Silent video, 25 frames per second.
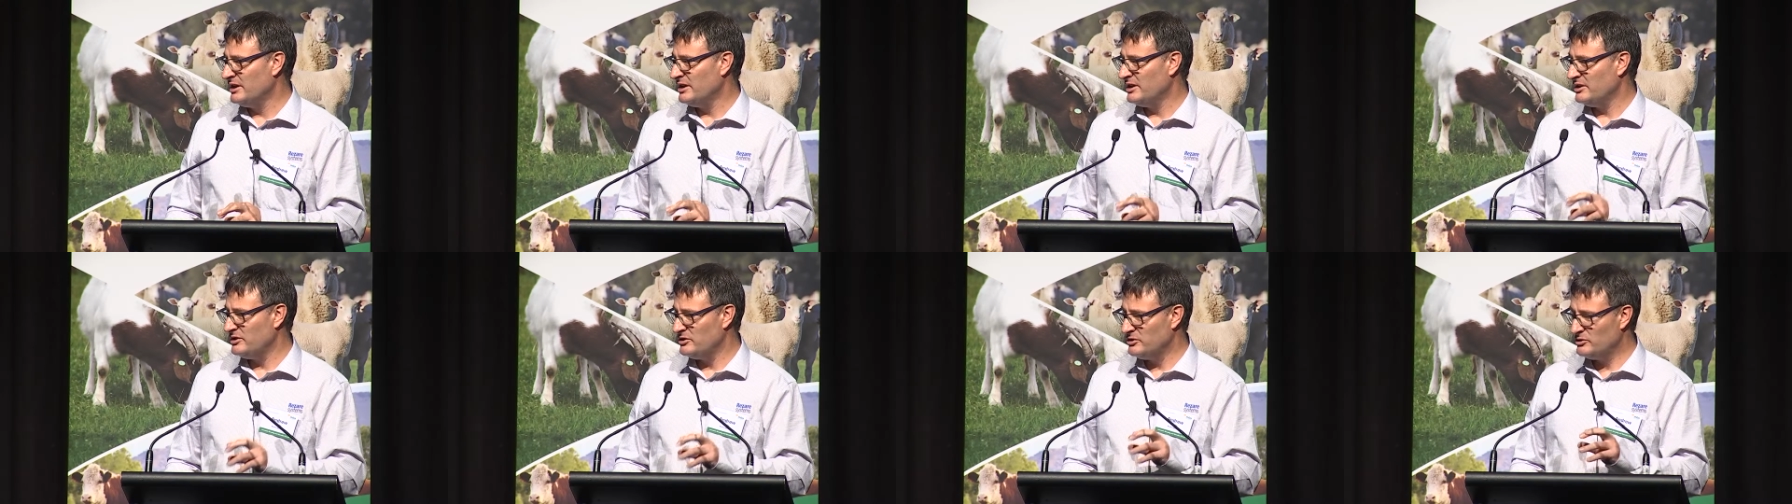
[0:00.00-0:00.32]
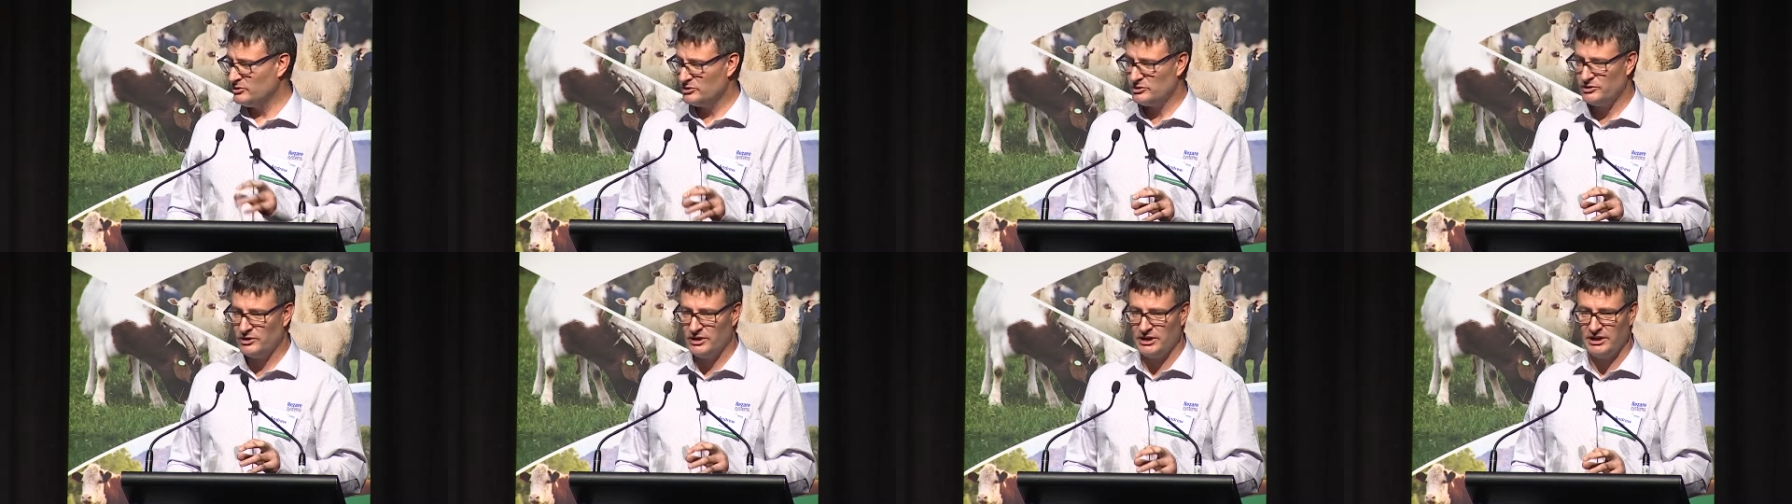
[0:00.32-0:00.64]
and
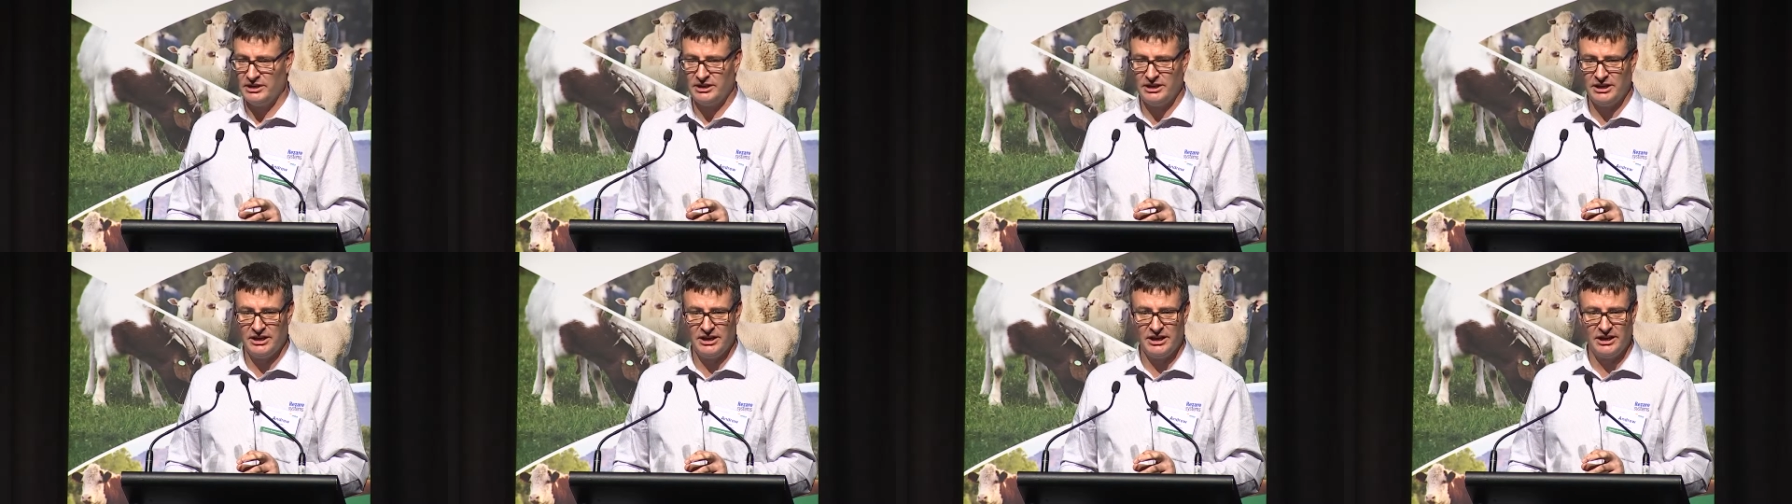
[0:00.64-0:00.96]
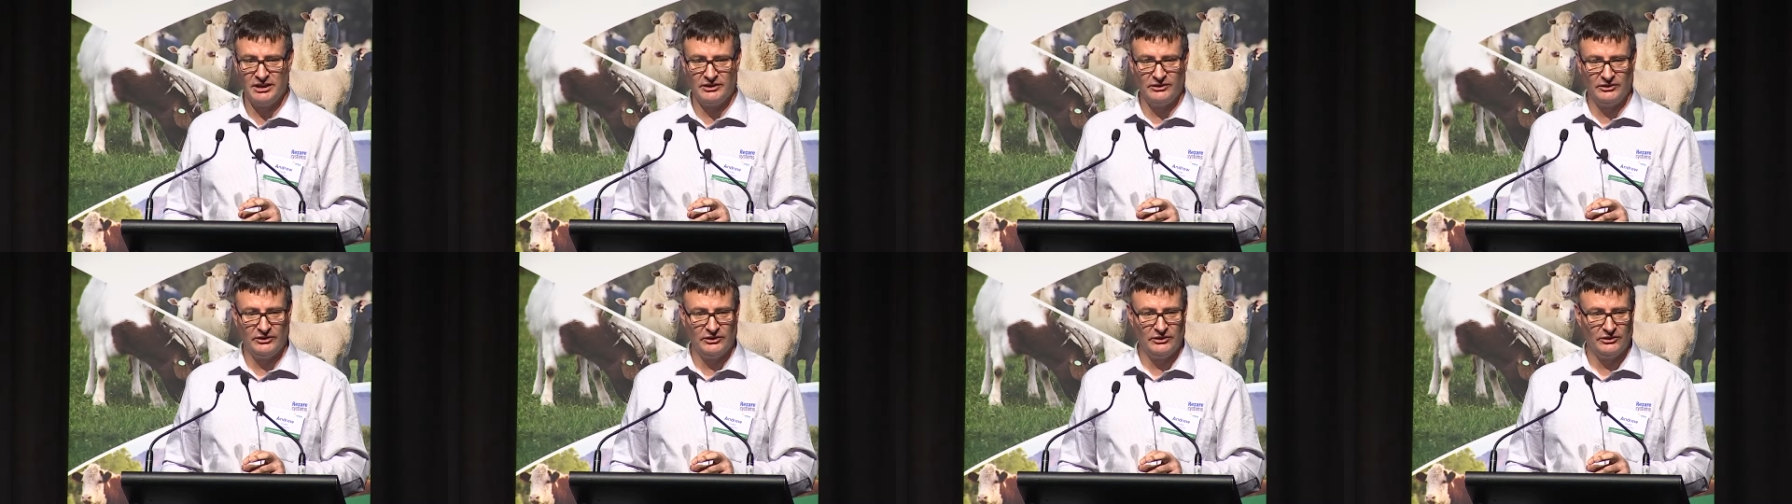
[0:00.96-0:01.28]
you're trying to get
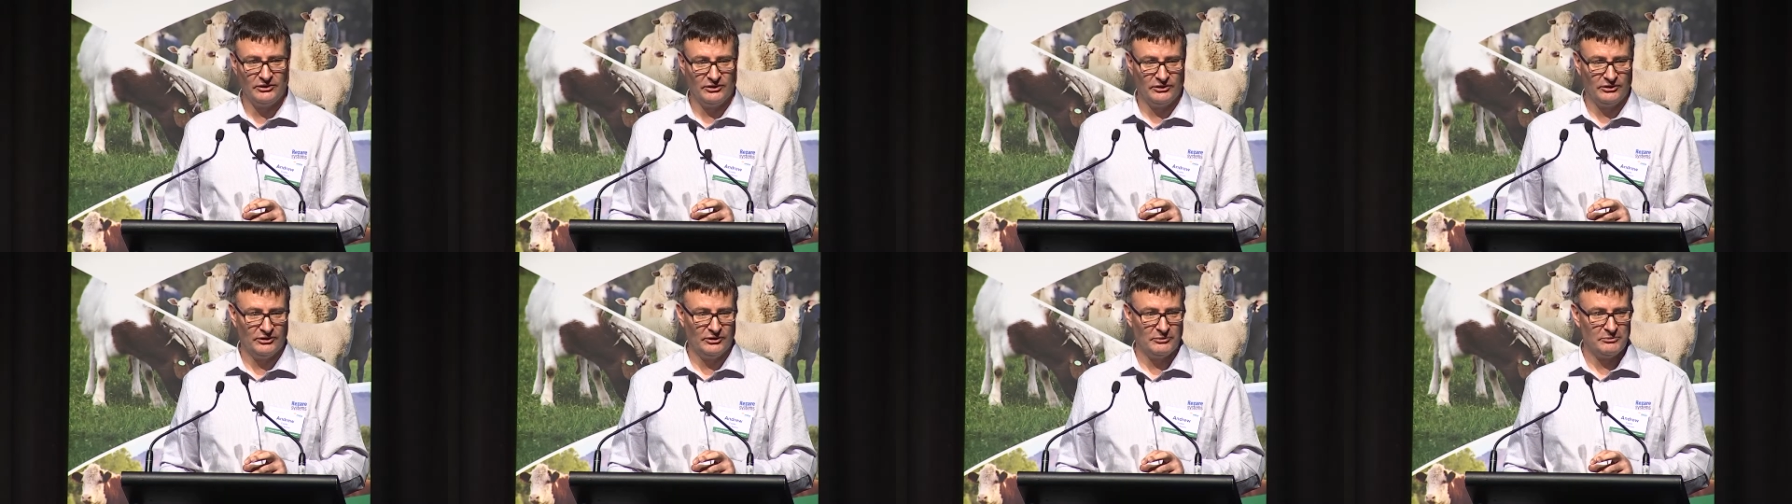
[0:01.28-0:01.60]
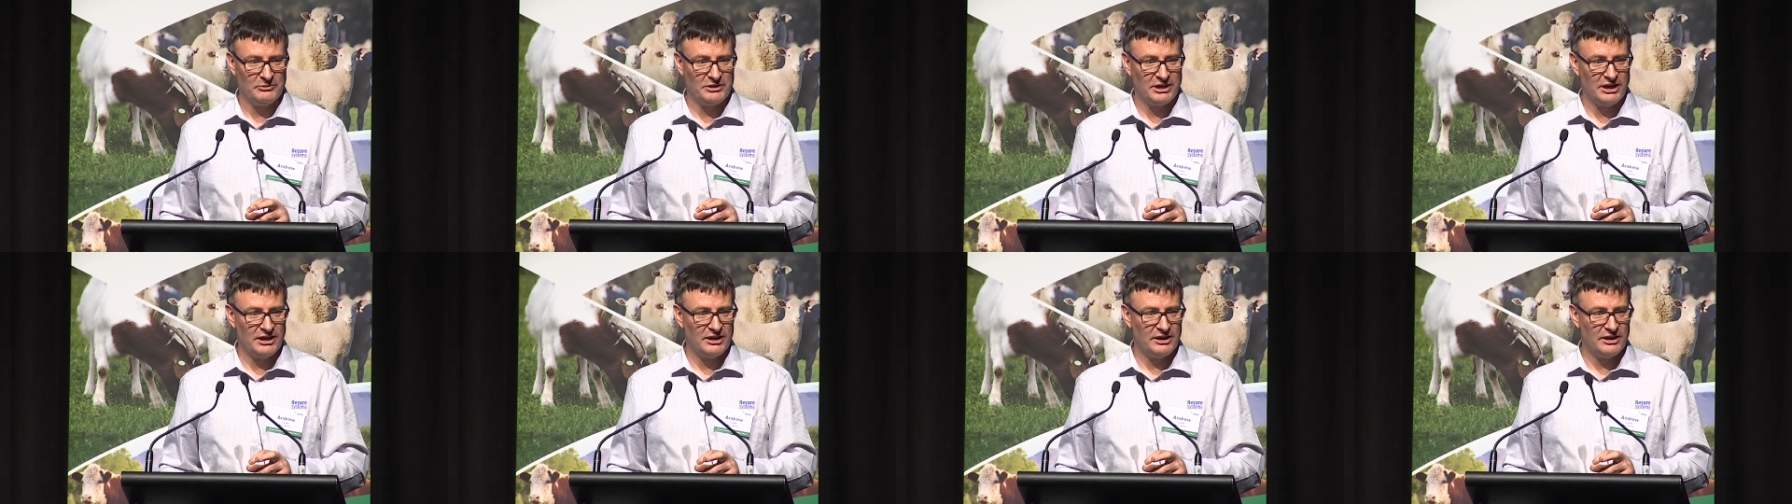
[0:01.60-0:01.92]
access to
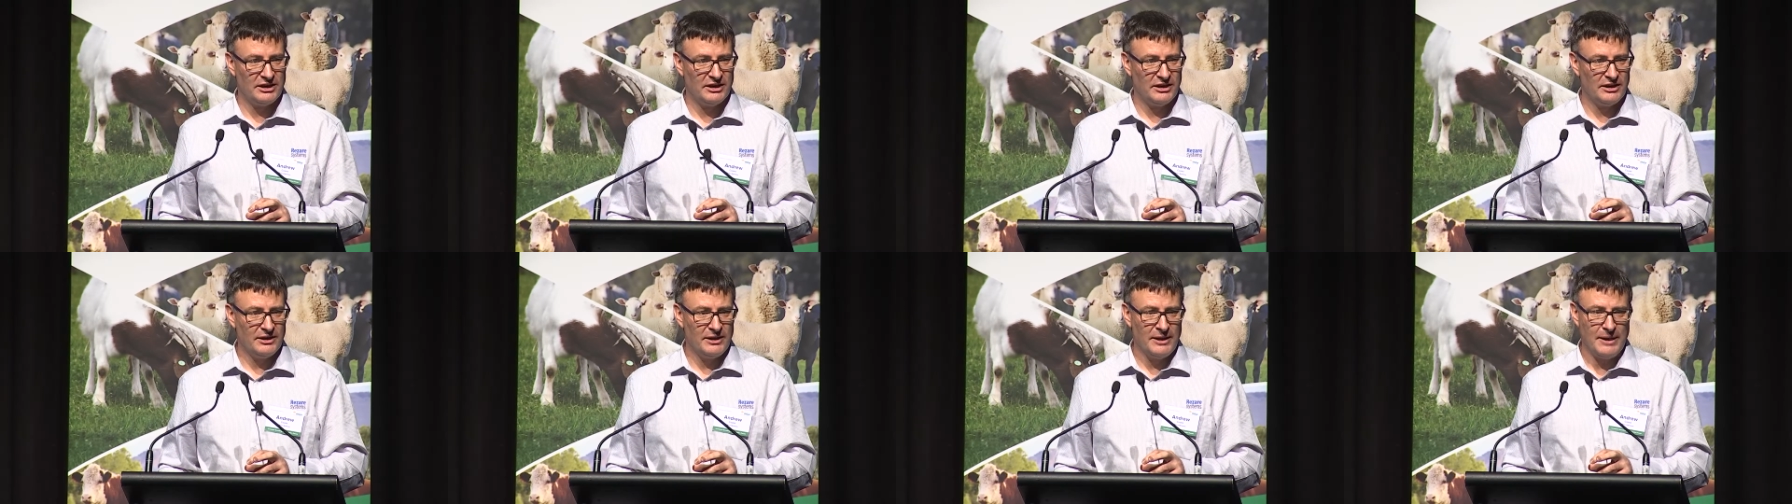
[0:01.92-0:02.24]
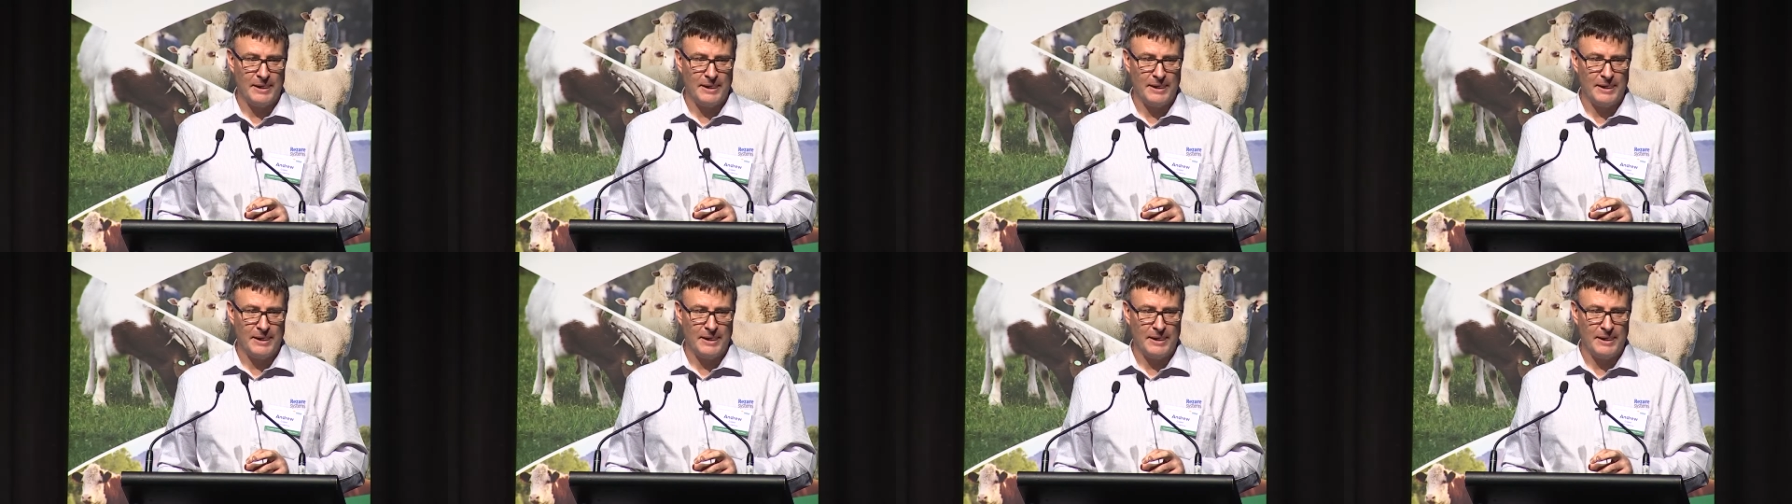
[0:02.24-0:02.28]
some data,